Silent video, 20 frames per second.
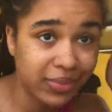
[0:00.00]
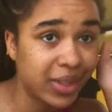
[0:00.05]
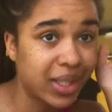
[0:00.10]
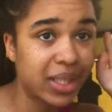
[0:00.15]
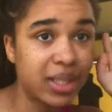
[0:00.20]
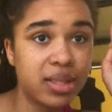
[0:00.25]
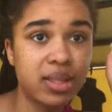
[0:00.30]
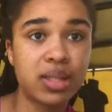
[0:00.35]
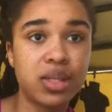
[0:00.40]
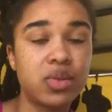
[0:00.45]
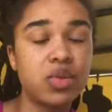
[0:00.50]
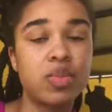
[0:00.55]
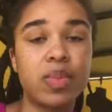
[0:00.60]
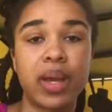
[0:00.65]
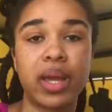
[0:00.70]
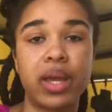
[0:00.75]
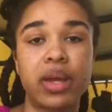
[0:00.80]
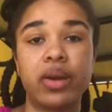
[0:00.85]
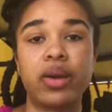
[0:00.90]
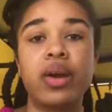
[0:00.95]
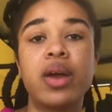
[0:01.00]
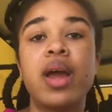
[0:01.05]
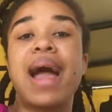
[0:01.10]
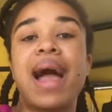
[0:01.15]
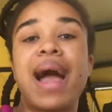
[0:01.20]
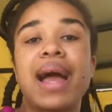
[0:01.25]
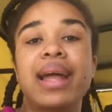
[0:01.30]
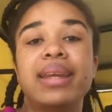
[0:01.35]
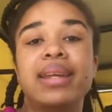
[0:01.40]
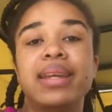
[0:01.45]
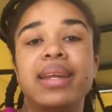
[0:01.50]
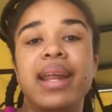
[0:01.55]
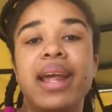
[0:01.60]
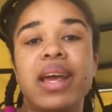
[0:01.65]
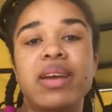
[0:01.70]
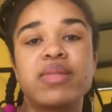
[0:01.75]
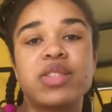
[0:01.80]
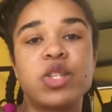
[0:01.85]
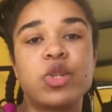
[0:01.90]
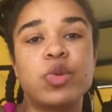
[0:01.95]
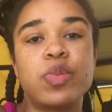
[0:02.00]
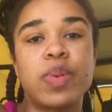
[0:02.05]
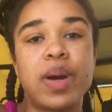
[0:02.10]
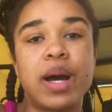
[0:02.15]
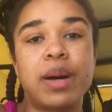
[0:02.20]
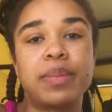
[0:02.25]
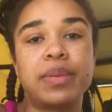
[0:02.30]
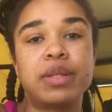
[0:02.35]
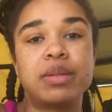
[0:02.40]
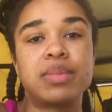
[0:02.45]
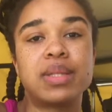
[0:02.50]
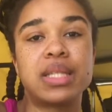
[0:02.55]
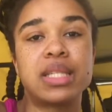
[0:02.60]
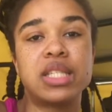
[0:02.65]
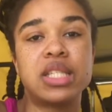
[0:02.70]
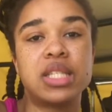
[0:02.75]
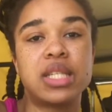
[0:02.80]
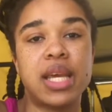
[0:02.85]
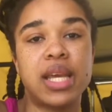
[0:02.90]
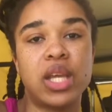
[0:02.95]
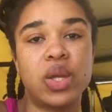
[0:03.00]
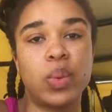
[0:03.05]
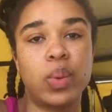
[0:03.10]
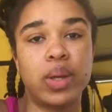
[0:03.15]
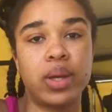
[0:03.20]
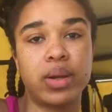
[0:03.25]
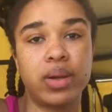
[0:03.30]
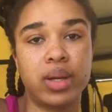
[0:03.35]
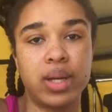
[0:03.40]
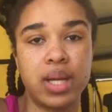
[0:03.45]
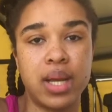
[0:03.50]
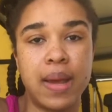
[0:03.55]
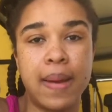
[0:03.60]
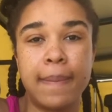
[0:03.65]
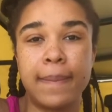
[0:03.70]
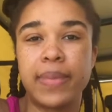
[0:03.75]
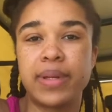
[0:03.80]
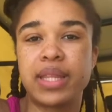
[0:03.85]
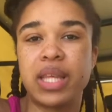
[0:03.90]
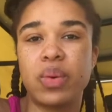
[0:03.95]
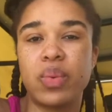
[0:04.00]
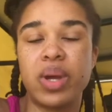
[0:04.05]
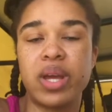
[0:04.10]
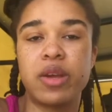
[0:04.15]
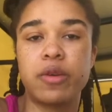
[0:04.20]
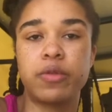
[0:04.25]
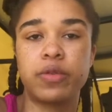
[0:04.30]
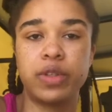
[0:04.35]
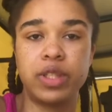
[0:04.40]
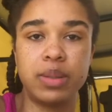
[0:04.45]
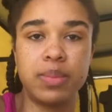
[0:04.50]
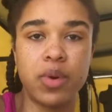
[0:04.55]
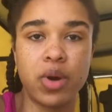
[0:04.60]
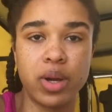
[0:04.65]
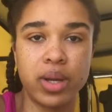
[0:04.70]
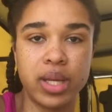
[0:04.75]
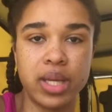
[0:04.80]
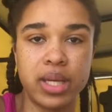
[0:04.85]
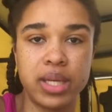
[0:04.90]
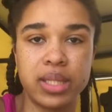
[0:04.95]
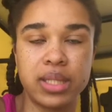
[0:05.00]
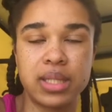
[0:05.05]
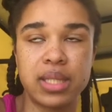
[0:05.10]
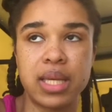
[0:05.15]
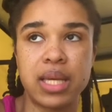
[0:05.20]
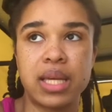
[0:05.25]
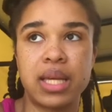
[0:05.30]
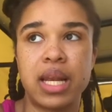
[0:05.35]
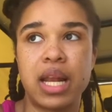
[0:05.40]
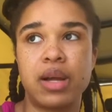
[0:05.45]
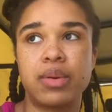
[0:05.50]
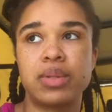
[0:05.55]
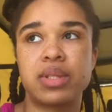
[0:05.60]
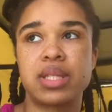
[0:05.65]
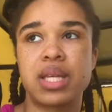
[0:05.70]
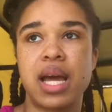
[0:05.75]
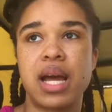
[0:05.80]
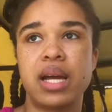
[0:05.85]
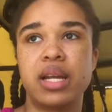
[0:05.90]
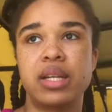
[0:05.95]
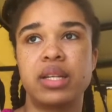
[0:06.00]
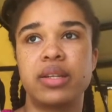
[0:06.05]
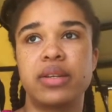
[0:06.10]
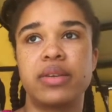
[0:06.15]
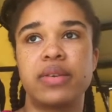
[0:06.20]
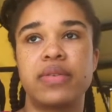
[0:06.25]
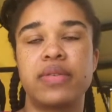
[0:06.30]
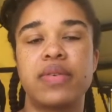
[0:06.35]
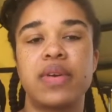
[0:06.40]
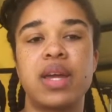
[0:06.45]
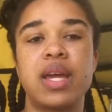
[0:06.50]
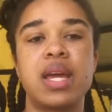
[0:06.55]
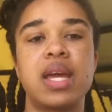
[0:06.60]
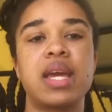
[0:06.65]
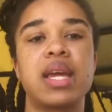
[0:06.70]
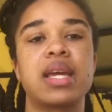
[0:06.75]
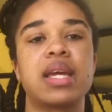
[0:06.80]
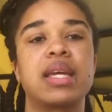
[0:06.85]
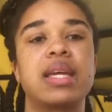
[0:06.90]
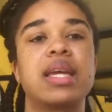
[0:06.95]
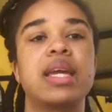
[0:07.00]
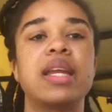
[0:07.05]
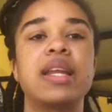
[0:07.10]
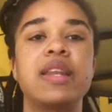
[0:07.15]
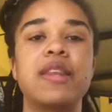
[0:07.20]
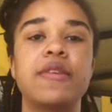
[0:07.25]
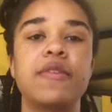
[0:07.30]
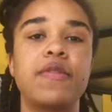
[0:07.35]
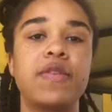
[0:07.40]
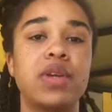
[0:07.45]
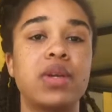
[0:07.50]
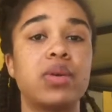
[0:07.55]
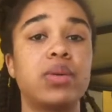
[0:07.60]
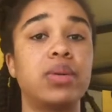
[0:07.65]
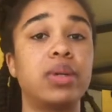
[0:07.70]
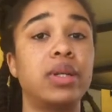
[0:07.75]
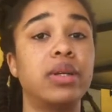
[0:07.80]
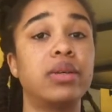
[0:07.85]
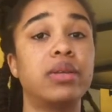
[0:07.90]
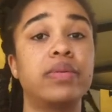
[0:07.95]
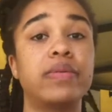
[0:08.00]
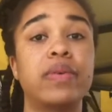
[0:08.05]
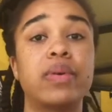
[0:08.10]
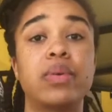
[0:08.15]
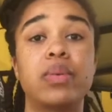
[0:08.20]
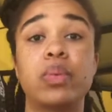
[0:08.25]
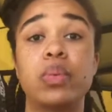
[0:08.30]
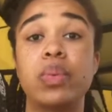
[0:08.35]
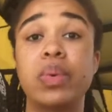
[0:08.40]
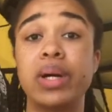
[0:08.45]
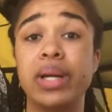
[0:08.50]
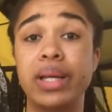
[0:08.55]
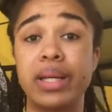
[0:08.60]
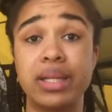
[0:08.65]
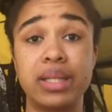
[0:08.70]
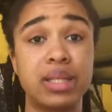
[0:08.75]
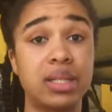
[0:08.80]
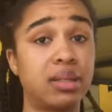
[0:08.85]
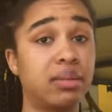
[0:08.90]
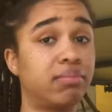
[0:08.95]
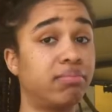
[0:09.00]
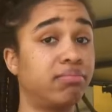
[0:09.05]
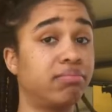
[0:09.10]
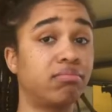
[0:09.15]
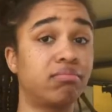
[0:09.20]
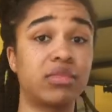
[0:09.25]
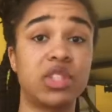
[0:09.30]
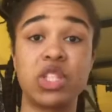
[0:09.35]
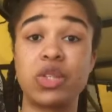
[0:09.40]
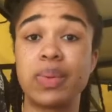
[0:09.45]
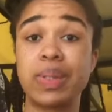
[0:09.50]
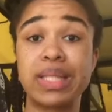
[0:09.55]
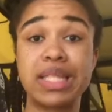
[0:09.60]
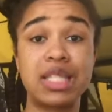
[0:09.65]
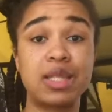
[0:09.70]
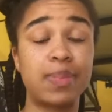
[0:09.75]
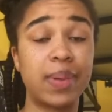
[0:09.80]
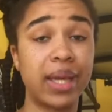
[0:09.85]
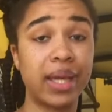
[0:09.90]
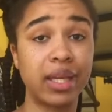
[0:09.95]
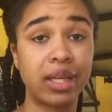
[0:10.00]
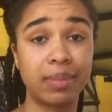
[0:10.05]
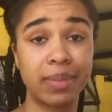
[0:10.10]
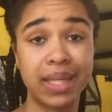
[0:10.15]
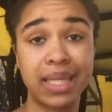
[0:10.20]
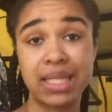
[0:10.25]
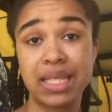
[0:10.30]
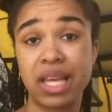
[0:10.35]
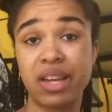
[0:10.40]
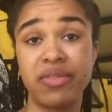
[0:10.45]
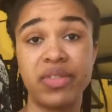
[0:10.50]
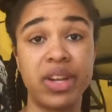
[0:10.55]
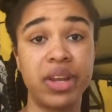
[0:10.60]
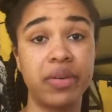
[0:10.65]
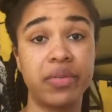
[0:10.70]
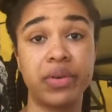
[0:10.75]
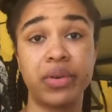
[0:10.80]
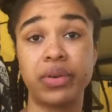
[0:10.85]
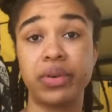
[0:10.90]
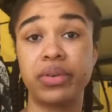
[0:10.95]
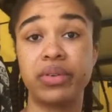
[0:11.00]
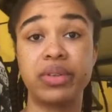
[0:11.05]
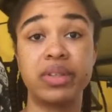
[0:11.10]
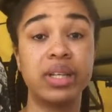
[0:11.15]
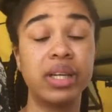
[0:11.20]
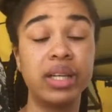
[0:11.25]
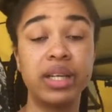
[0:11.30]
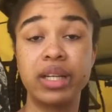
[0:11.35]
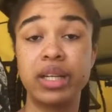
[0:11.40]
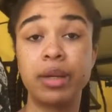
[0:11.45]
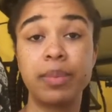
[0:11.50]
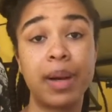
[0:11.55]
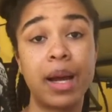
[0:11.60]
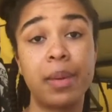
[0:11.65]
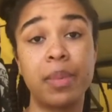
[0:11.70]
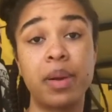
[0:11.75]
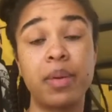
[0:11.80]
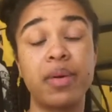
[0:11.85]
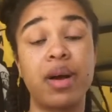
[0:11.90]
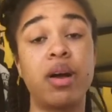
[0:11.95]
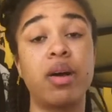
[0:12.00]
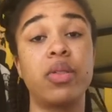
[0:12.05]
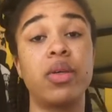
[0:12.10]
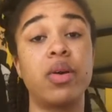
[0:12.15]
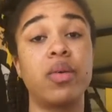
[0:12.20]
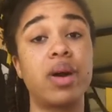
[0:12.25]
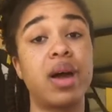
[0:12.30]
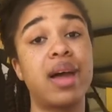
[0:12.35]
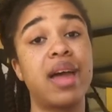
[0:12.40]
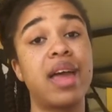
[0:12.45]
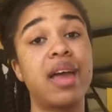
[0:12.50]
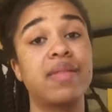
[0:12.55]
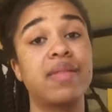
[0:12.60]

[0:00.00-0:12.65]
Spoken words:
excuse my hair. I did have two pop-ups in January, but they were at flea markets, and I was kind of getting the feel of what to expect because I've never done a pop-up. Although I have